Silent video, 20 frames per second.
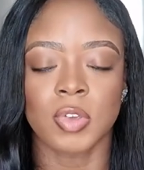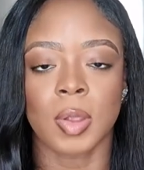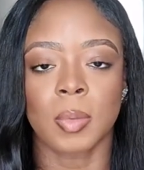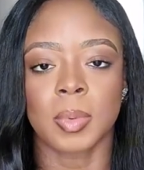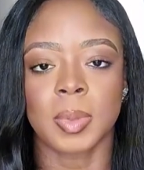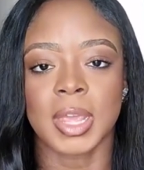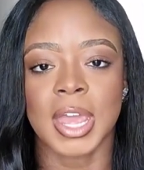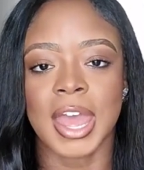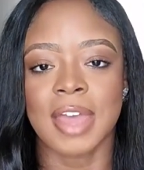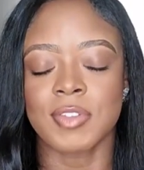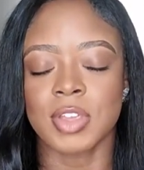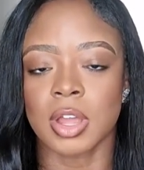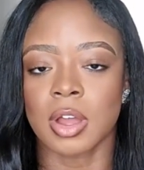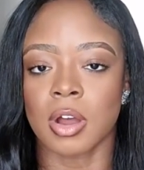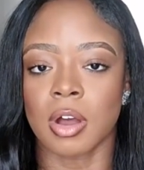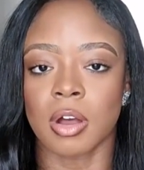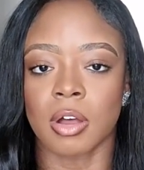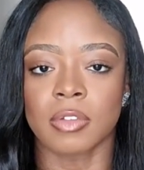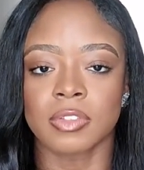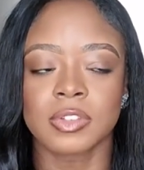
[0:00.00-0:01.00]
So I'd be having
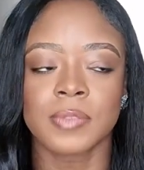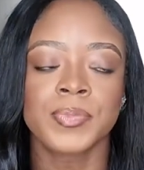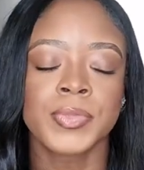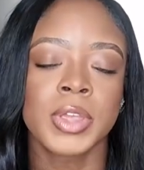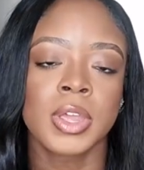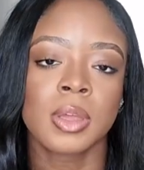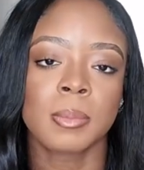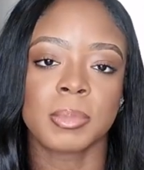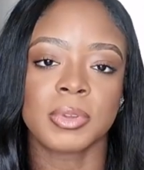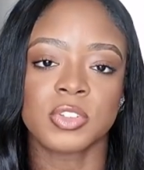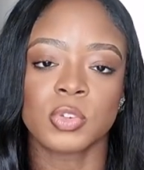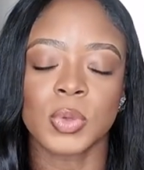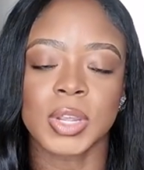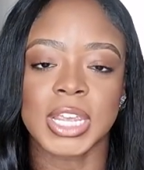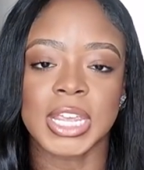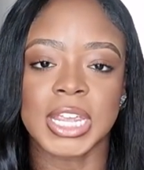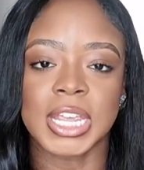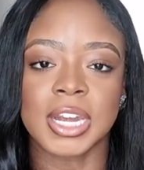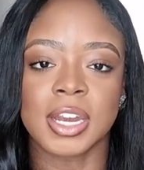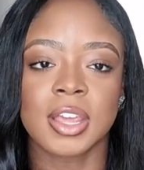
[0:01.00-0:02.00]
calls
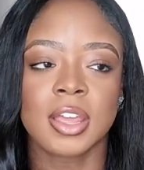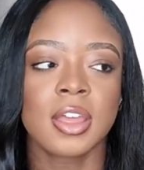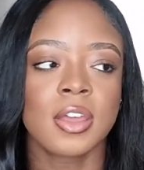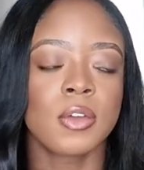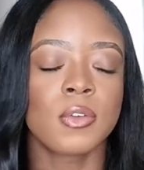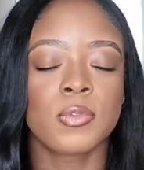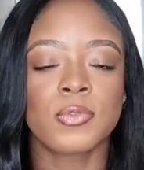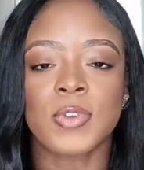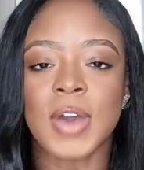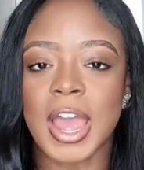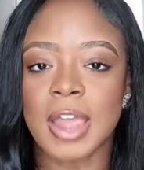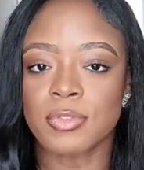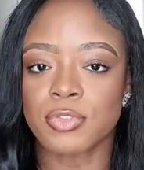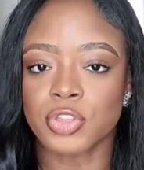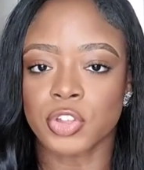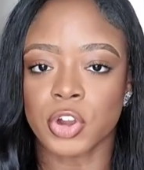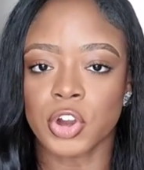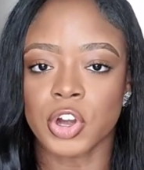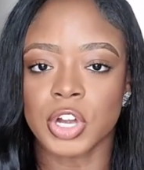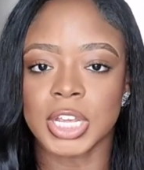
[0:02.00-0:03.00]
between
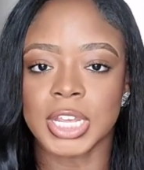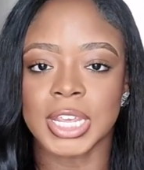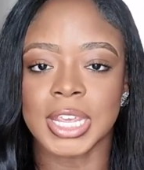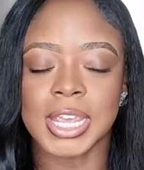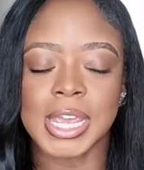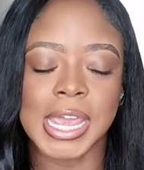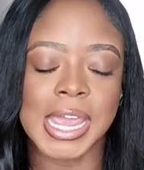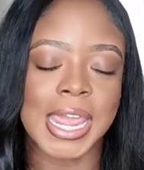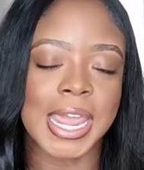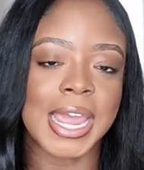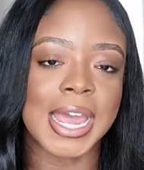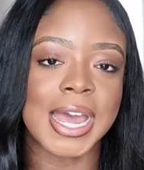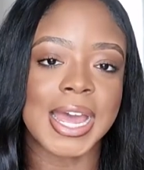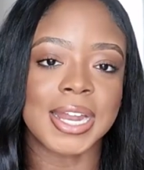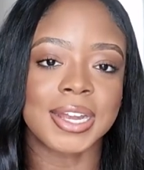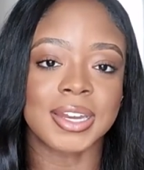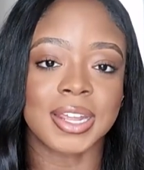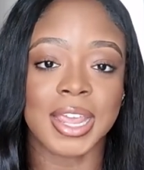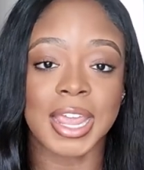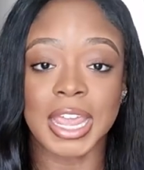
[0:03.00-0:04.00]
5:30
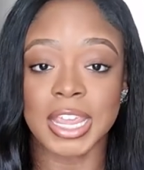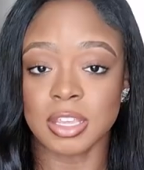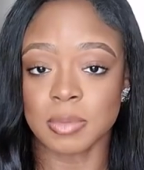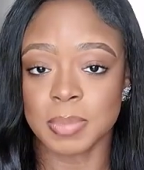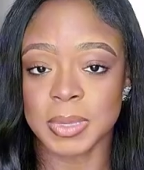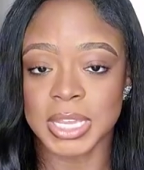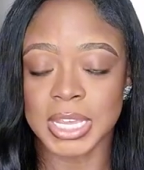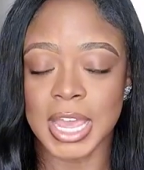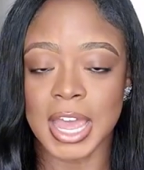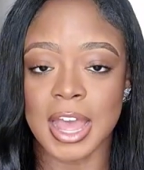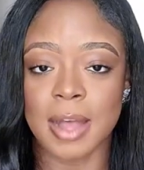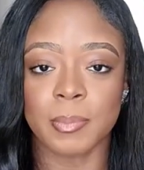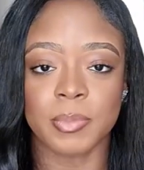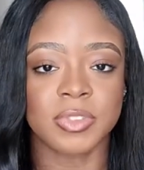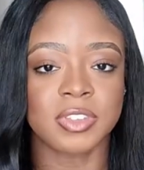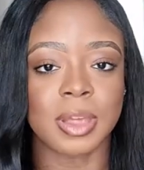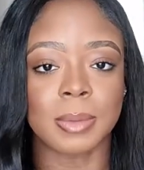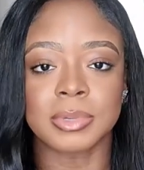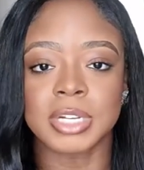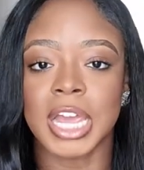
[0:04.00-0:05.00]
and 8 p.m.,
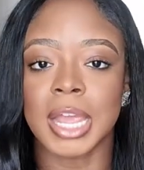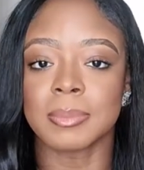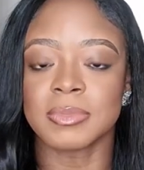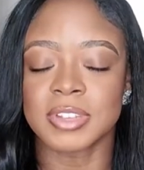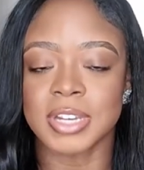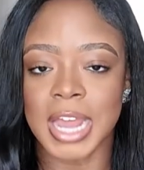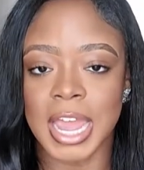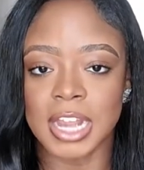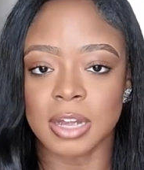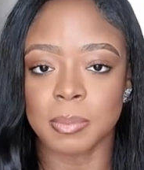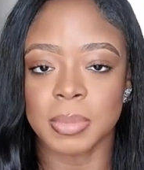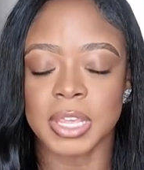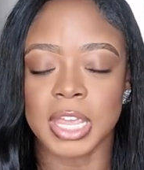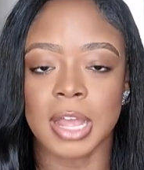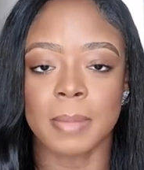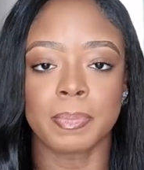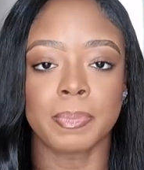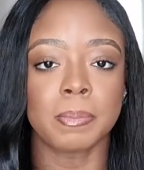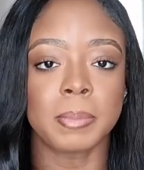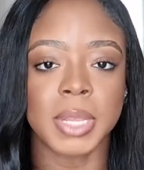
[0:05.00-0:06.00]
sometimes 9
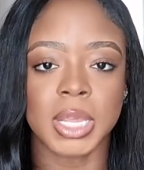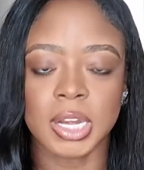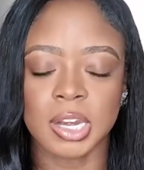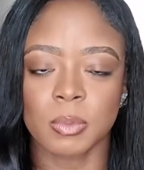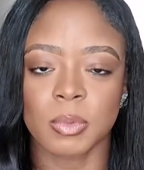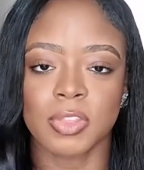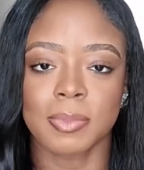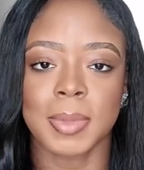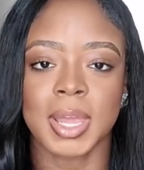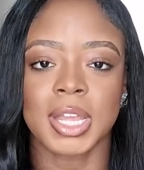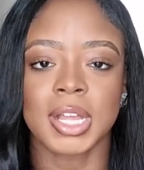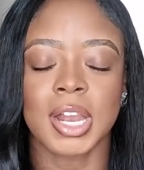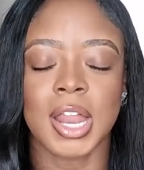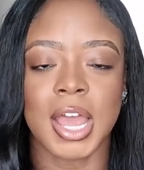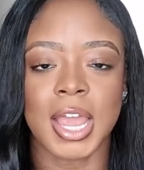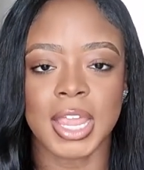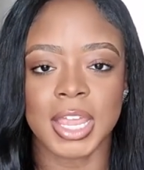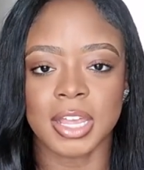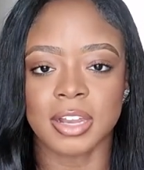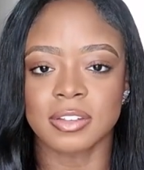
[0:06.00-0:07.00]
p.m., meeting with my
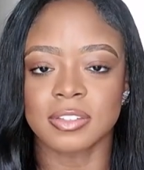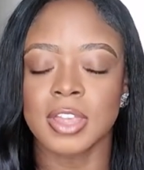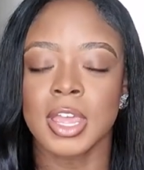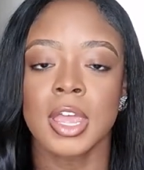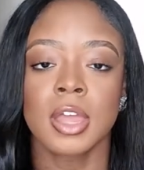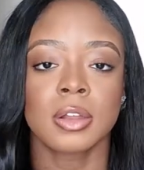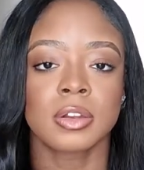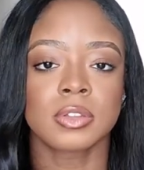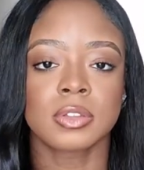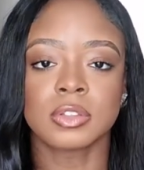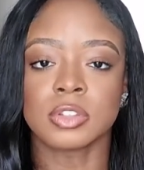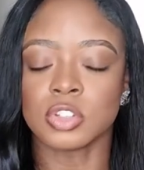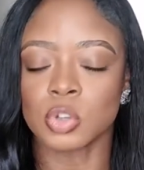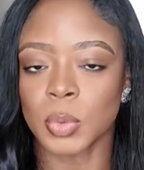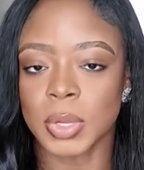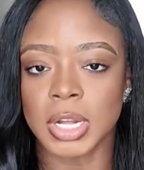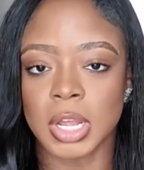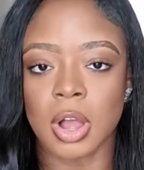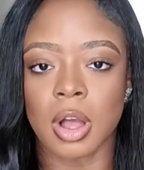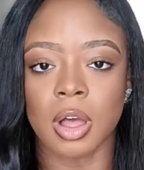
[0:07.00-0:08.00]
clients,
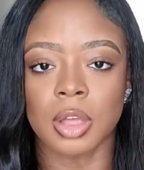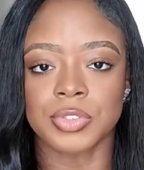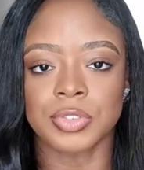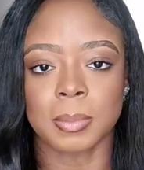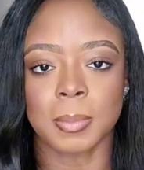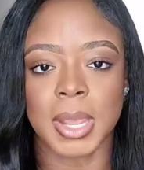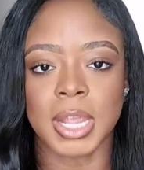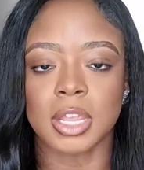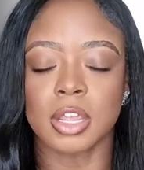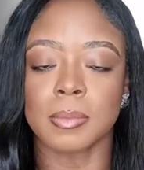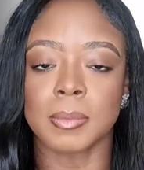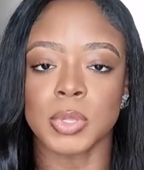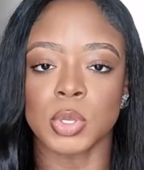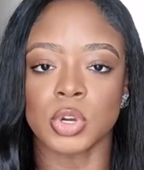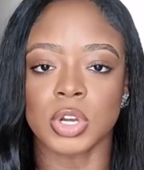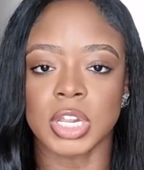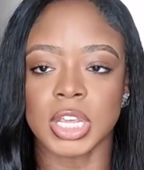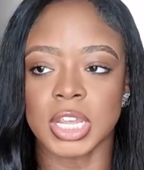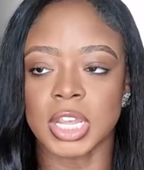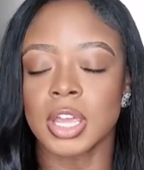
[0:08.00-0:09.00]
doing calls in my
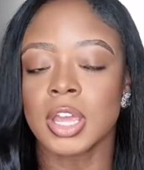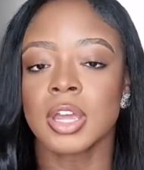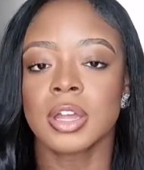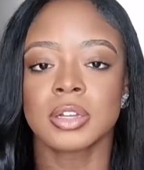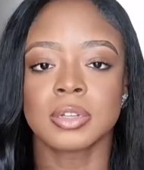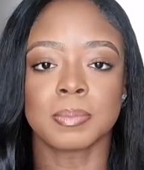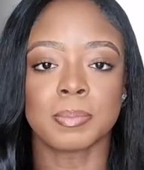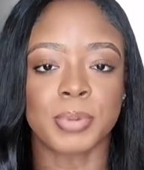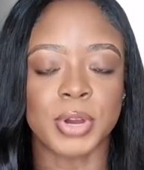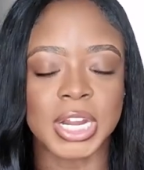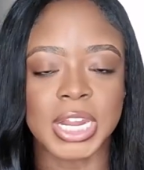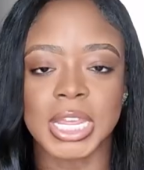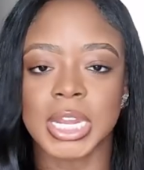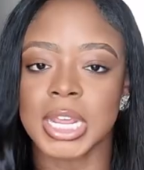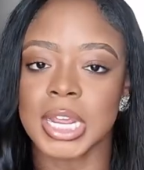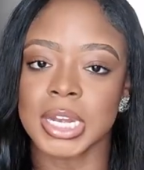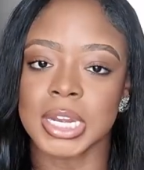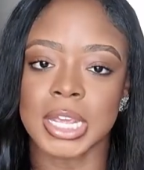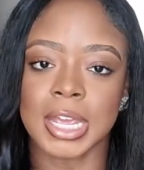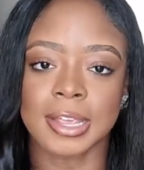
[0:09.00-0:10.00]
community,
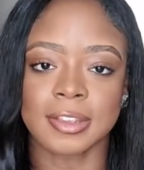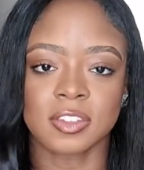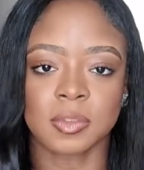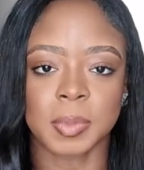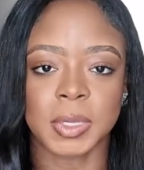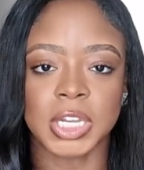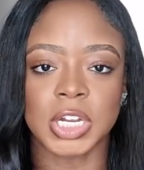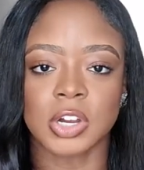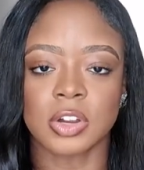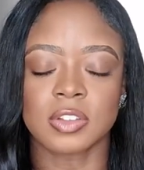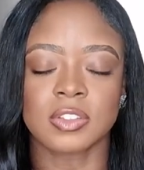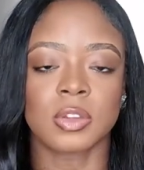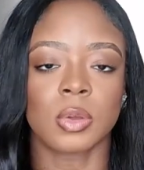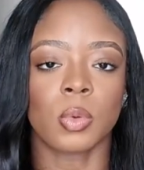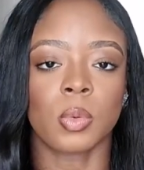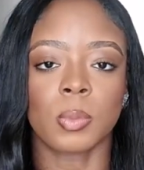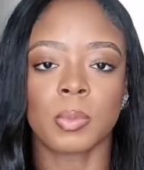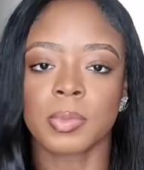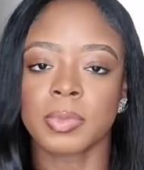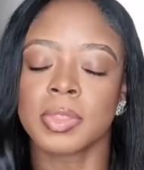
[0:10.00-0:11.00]
bringing in guest speakers.
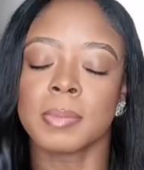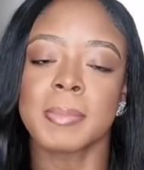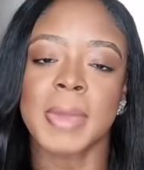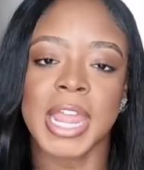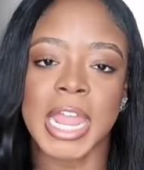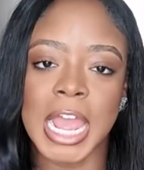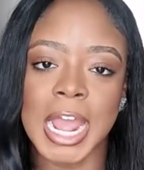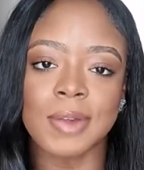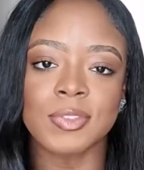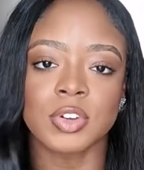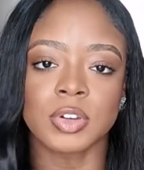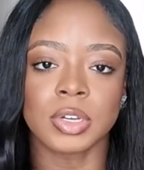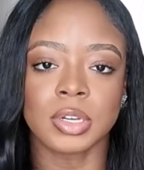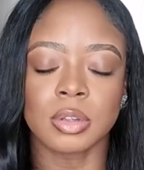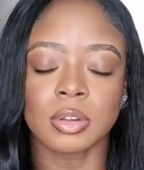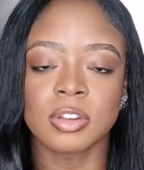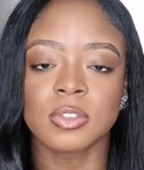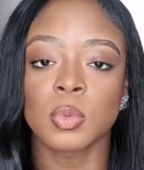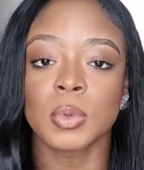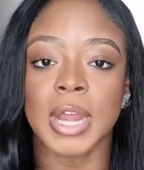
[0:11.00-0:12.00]
So my
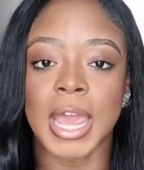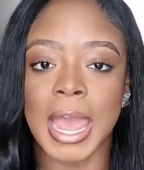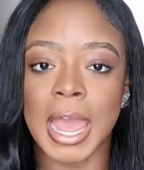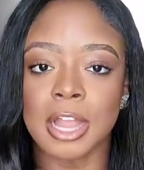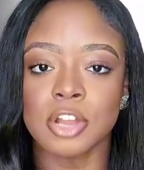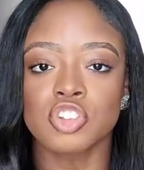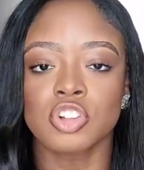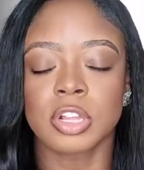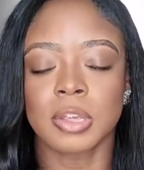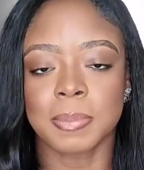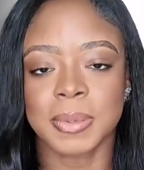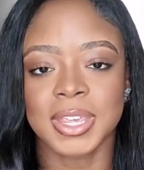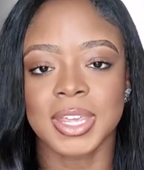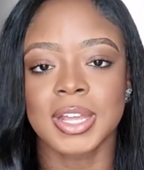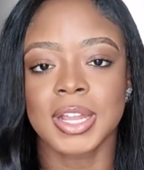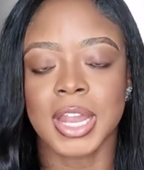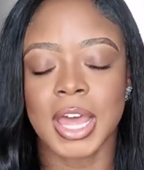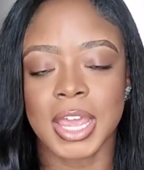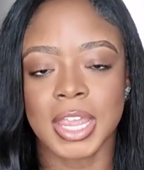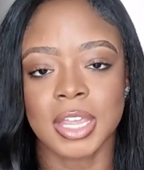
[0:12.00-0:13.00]
afternoons would actually be
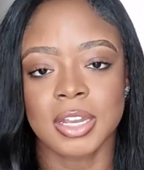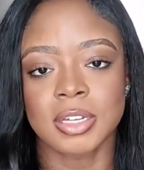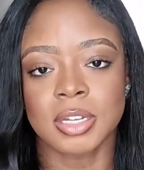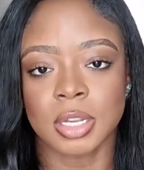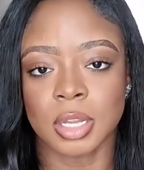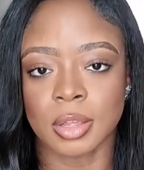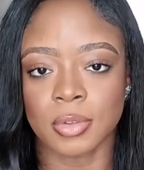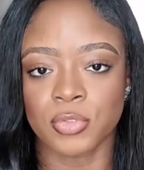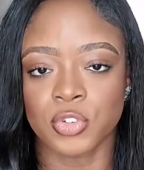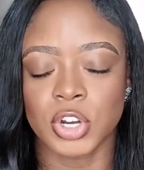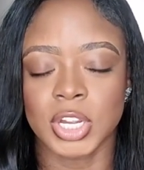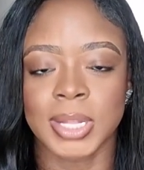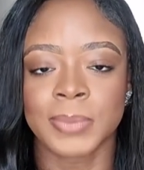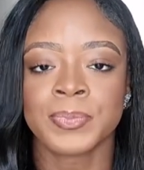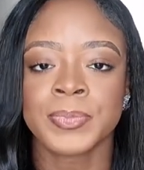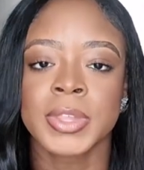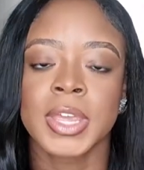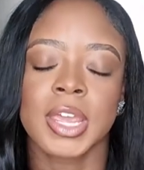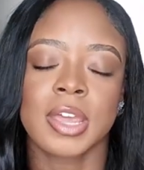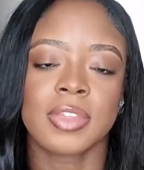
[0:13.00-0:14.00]
client delivery.